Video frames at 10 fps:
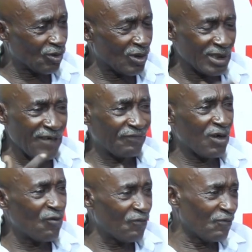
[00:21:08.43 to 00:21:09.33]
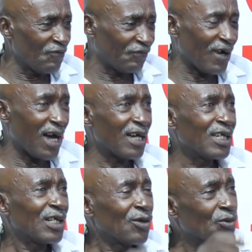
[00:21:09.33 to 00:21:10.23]
no, you throw far.
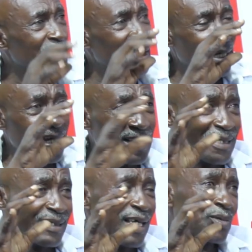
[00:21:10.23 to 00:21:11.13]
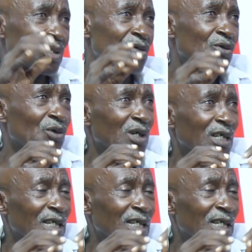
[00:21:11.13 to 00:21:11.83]
We say estate houses no.